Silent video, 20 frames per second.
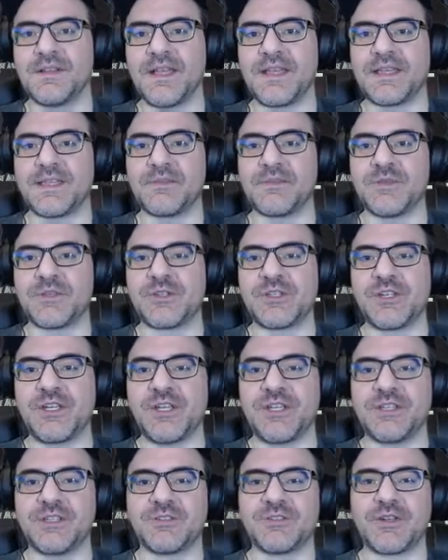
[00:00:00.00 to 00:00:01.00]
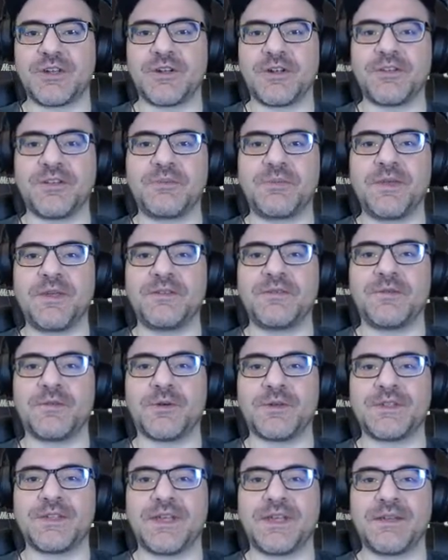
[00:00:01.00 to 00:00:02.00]
Like a machine, triggered speed
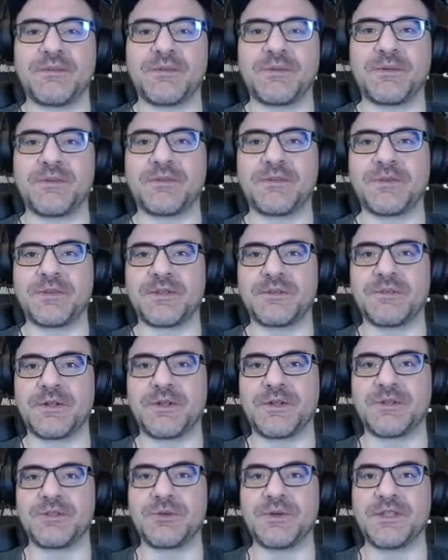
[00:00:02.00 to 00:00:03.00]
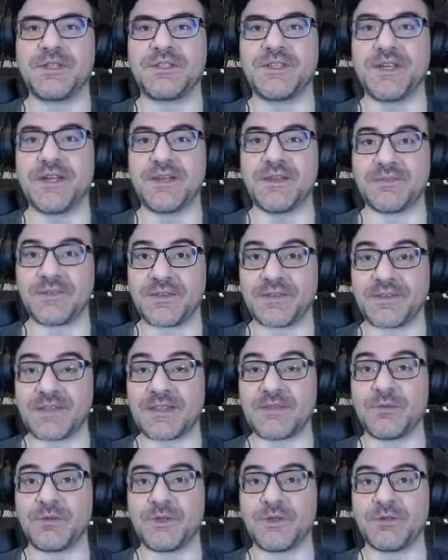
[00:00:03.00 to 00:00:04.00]
4 times, bonus multiplayer 20 times. Is
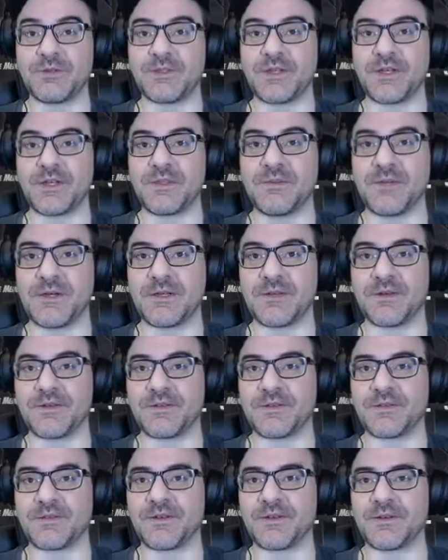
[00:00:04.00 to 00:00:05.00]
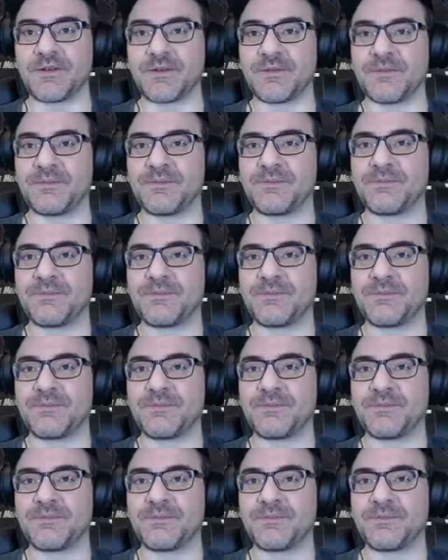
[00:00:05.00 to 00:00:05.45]
that the one you were talking about, or is there?